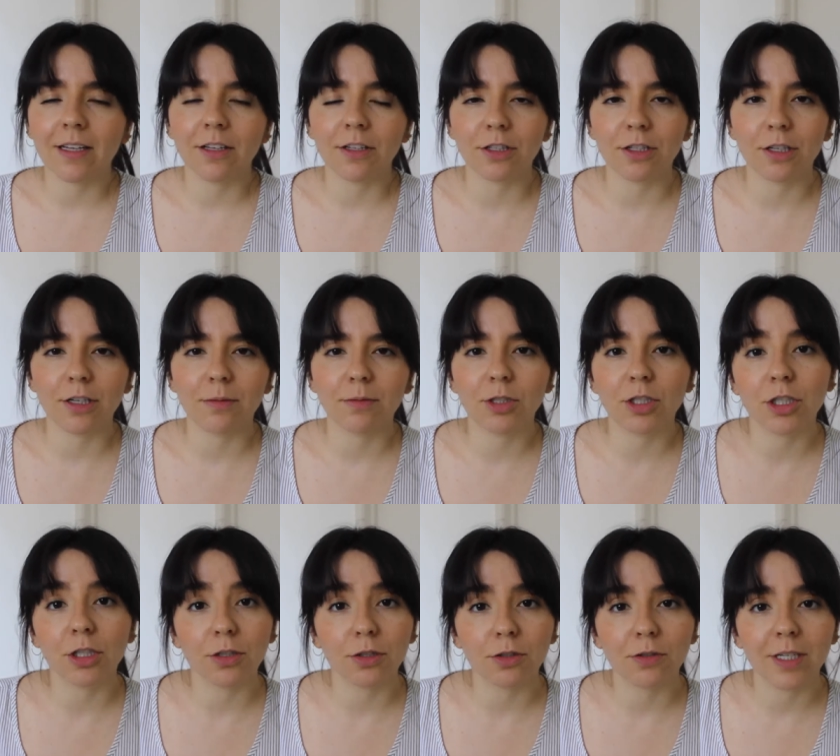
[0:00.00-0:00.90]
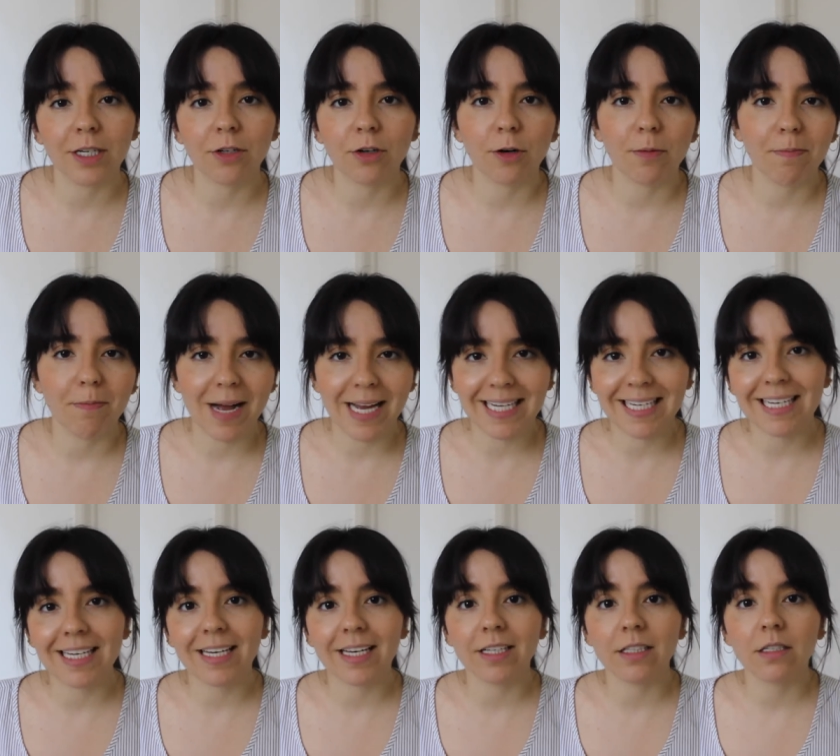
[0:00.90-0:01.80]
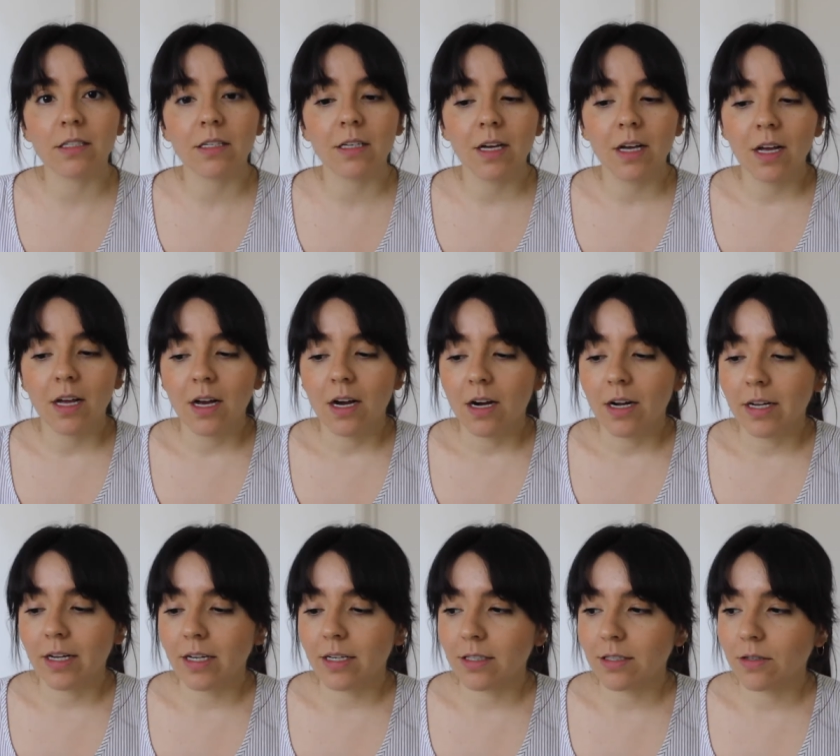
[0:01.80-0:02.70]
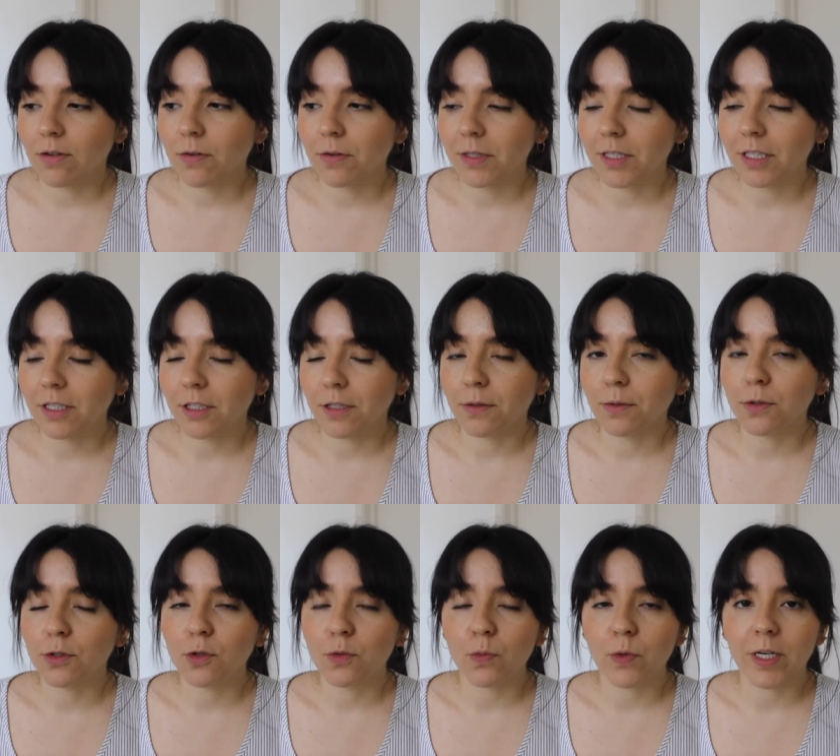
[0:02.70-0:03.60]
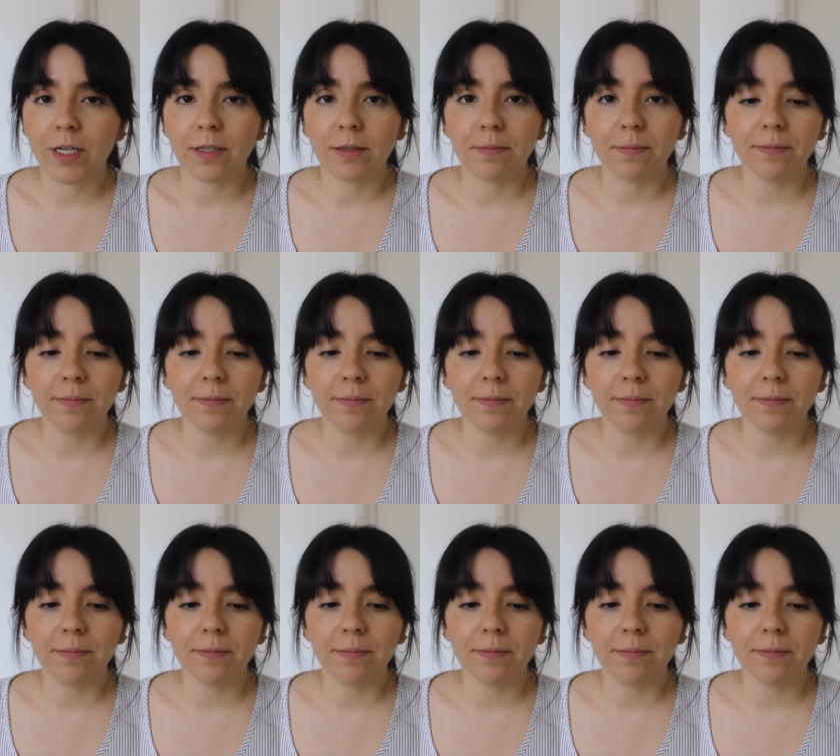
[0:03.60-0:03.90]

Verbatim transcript: the term children or my kids is only used when